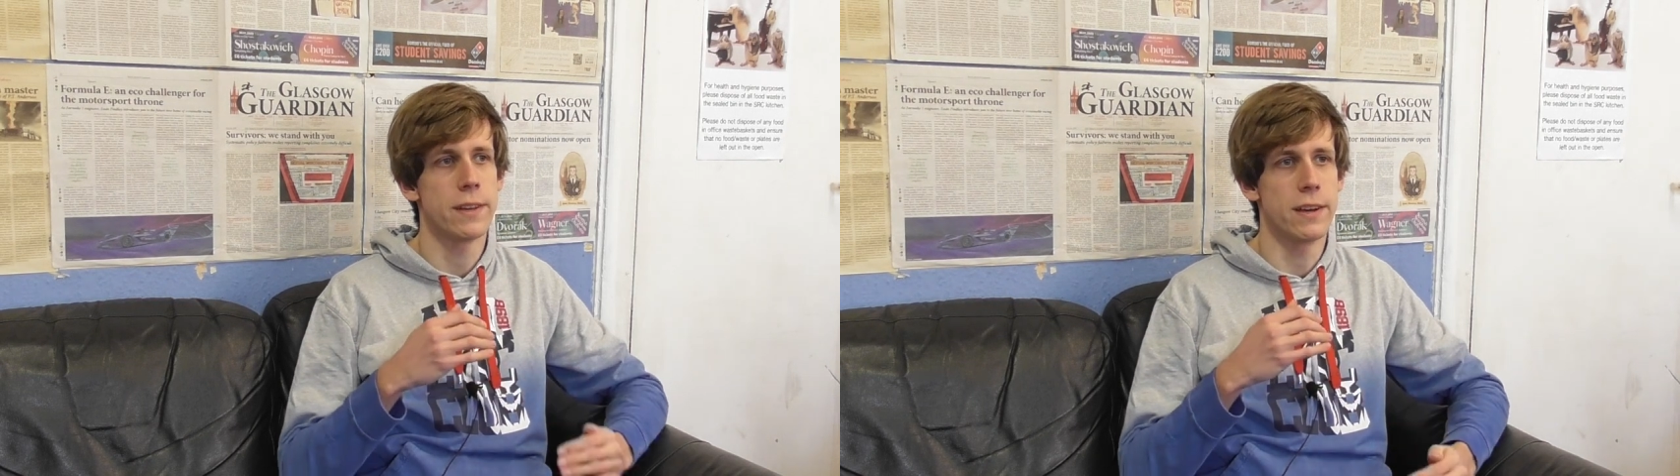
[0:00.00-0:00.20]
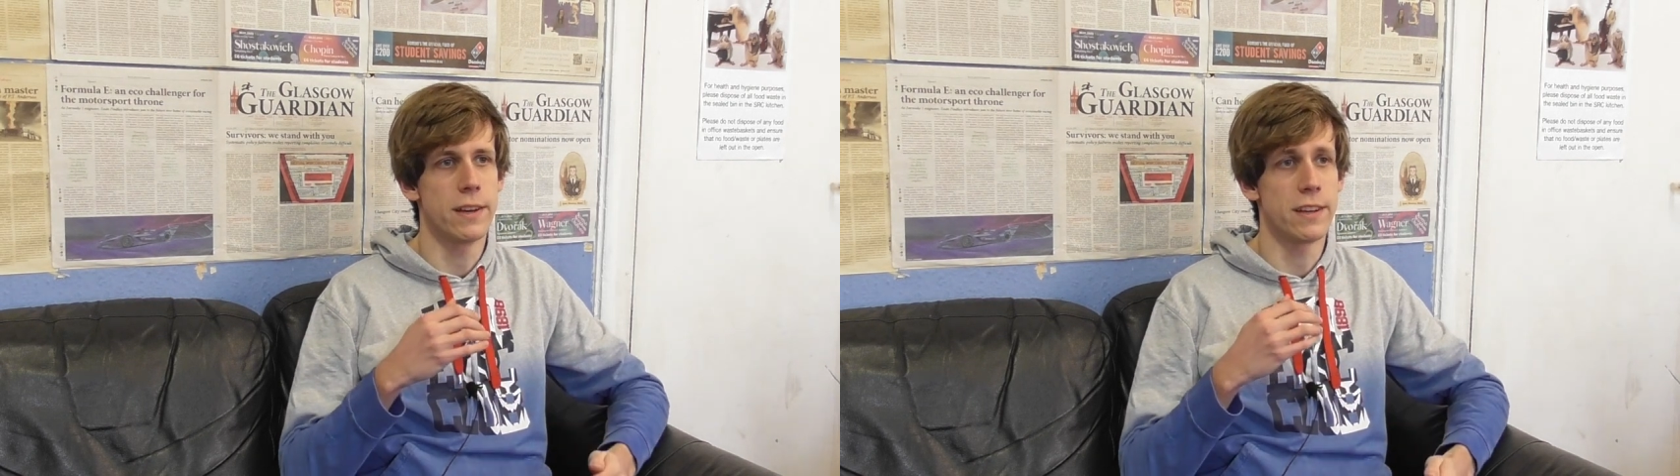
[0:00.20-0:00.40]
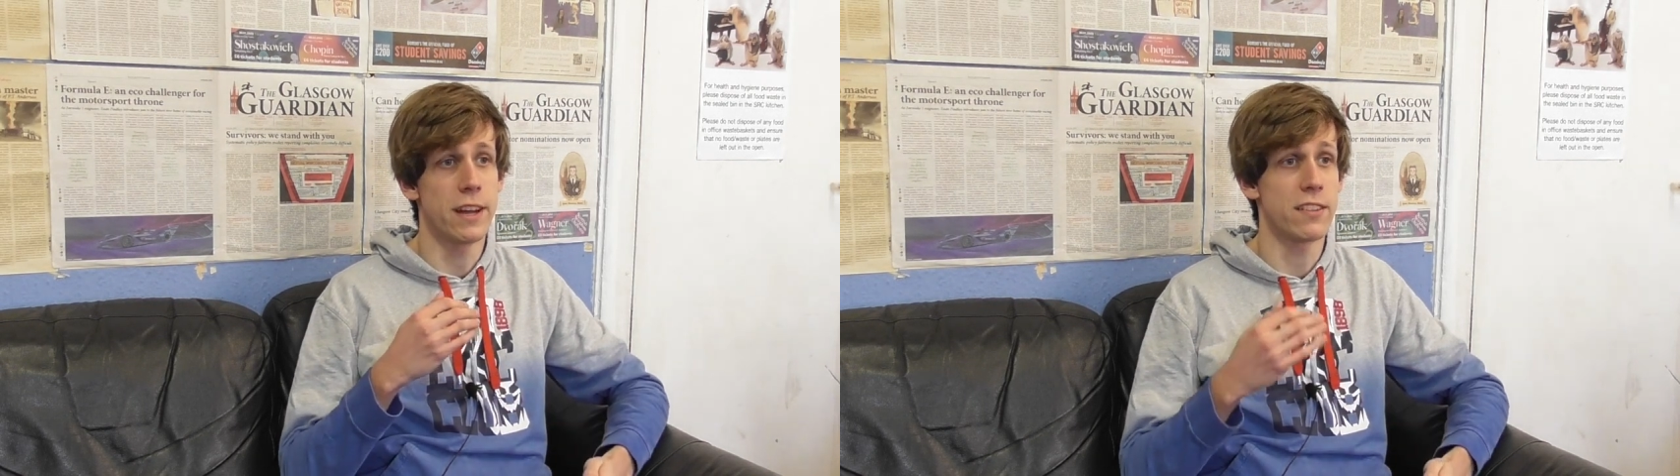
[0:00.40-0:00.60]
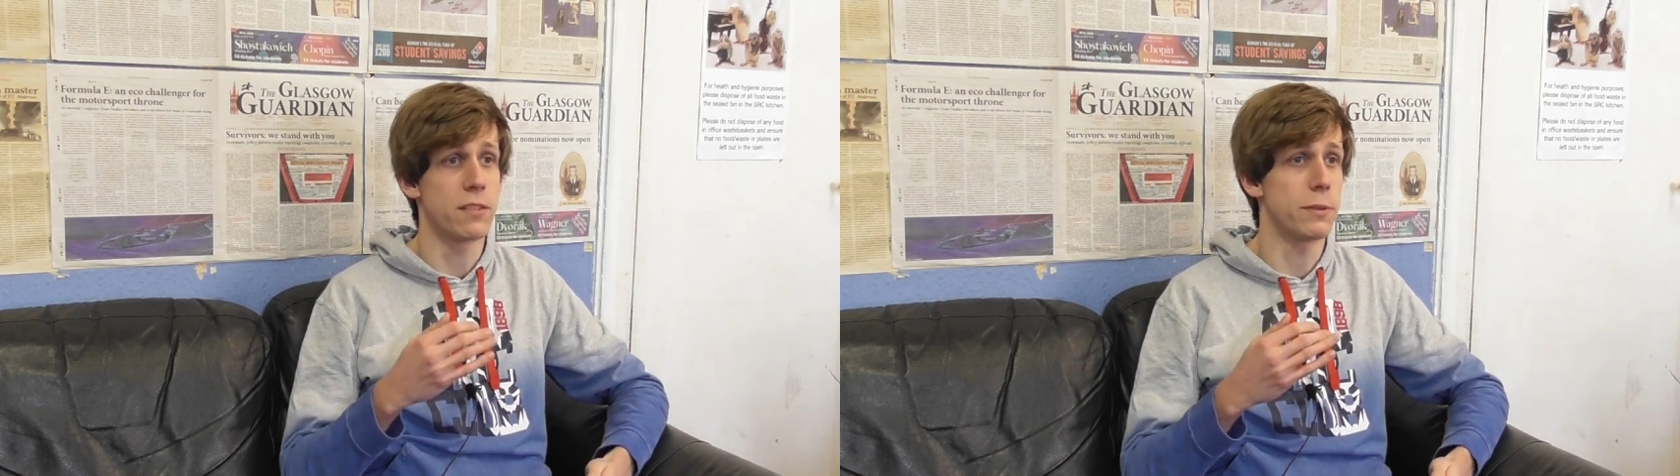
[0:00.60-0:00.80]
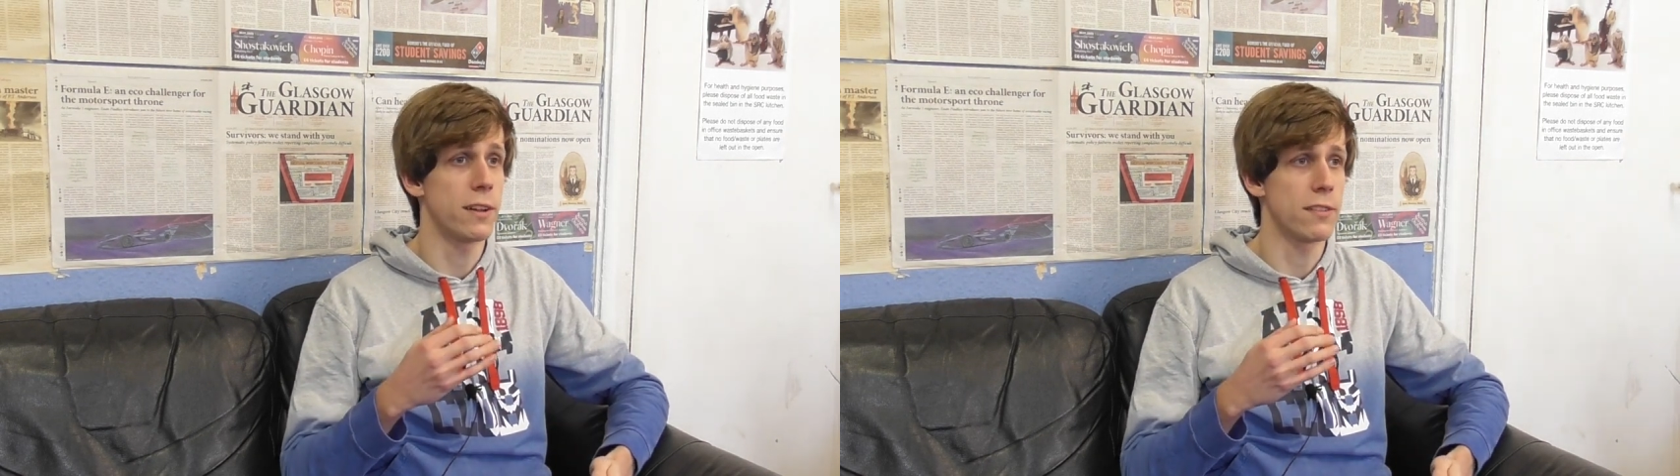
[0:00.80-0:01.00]
it
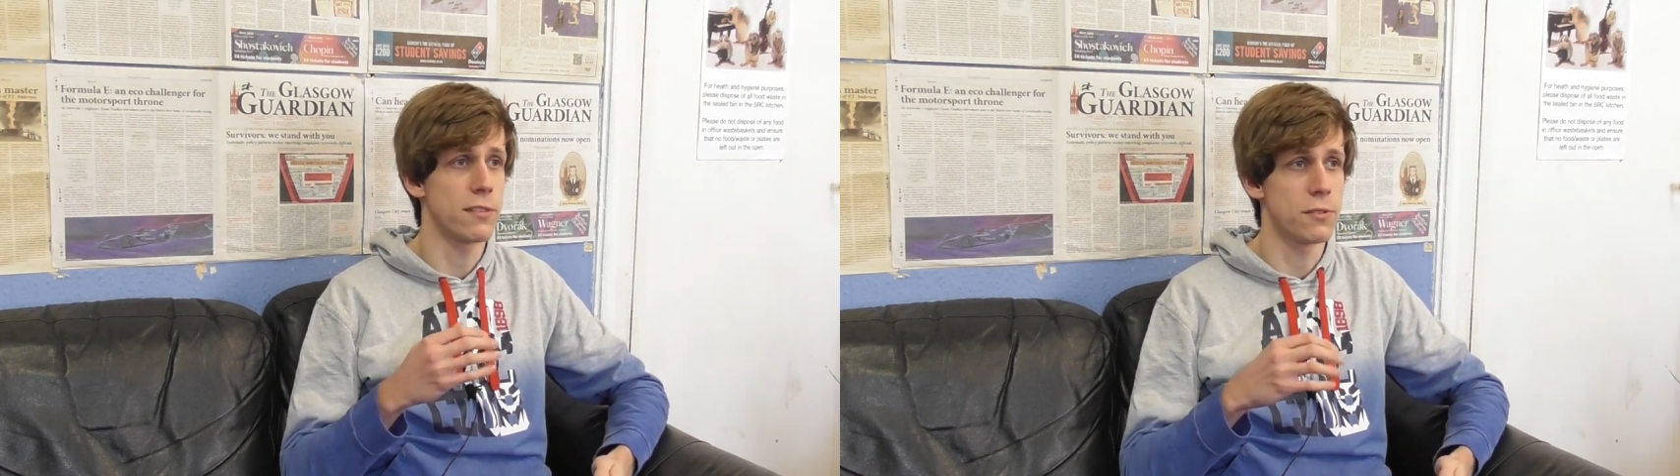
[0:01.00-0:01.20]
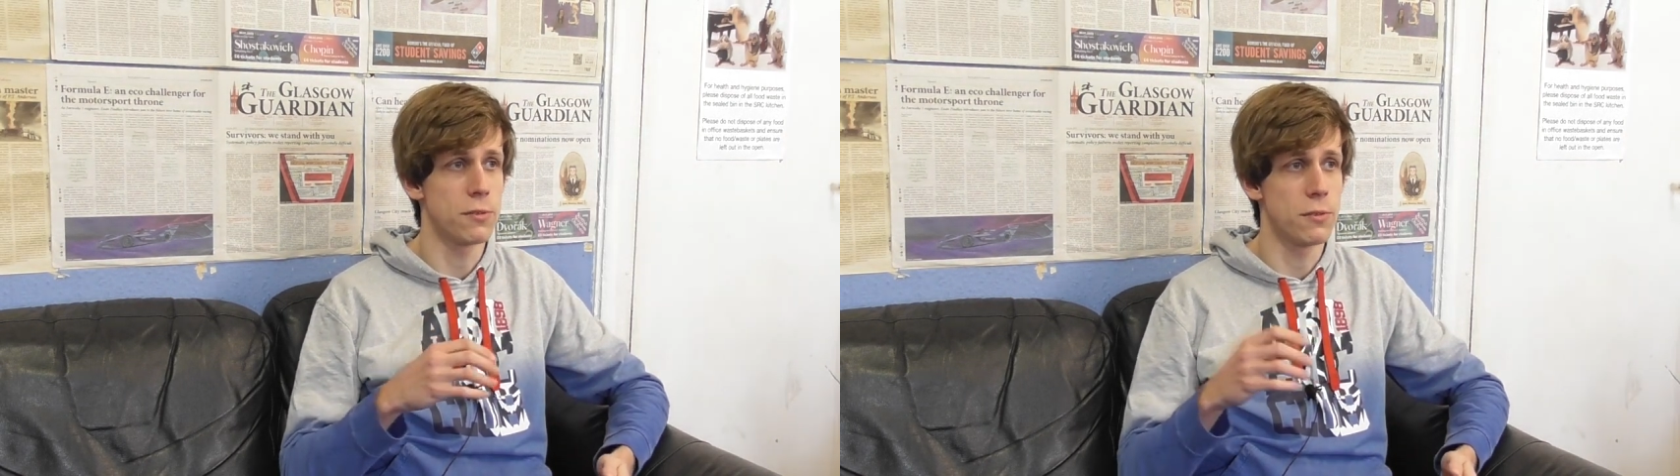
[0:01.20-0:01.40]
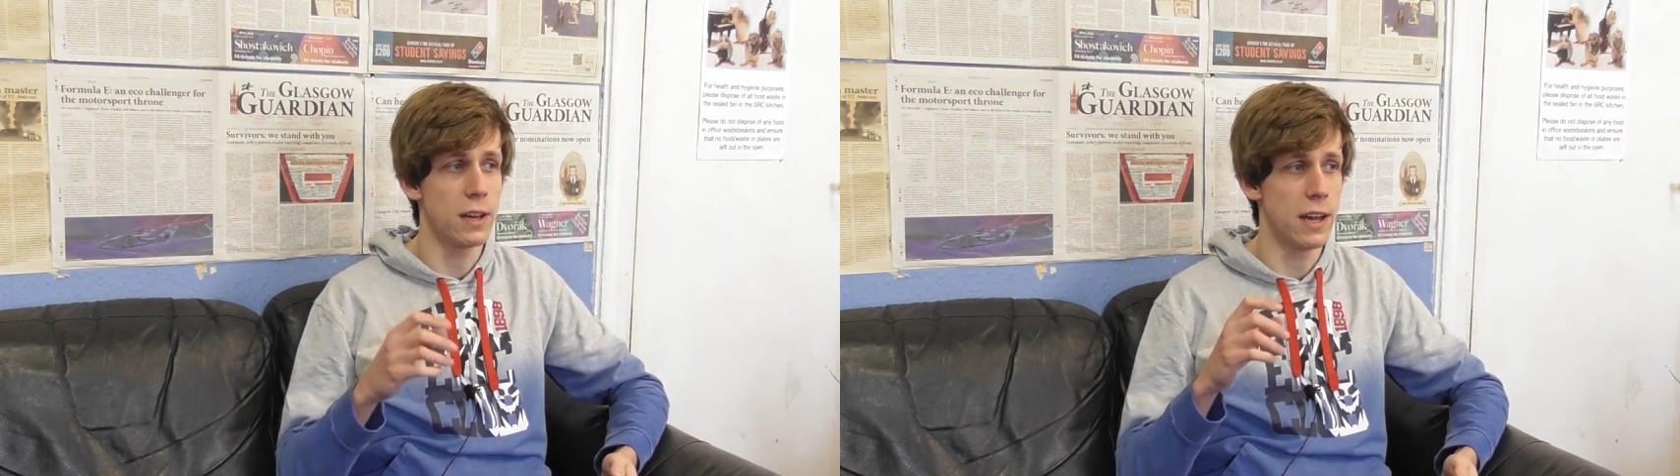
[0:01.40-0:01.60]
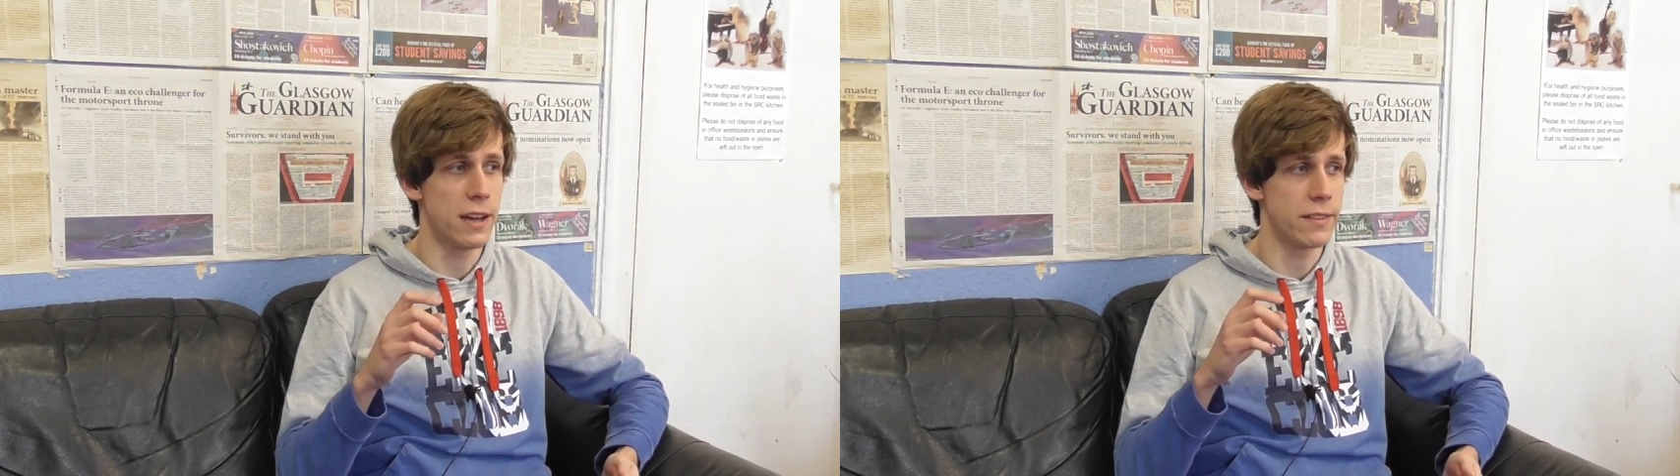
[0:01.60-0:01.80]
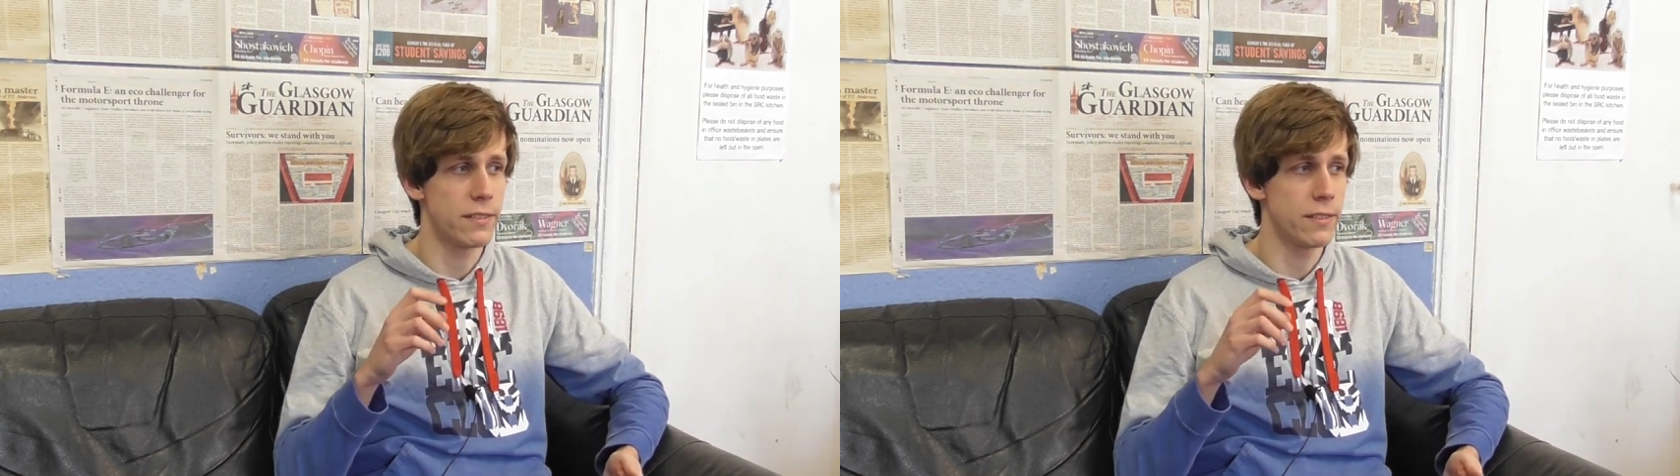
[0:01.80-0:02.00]
has the potential to
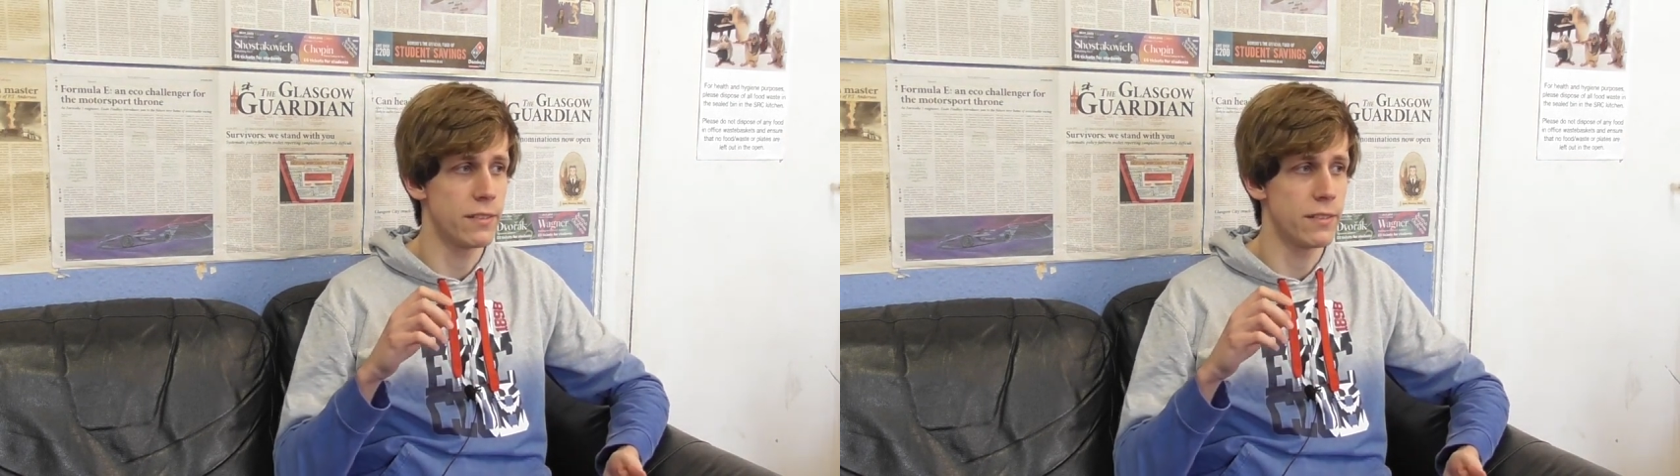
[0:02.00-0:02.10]
add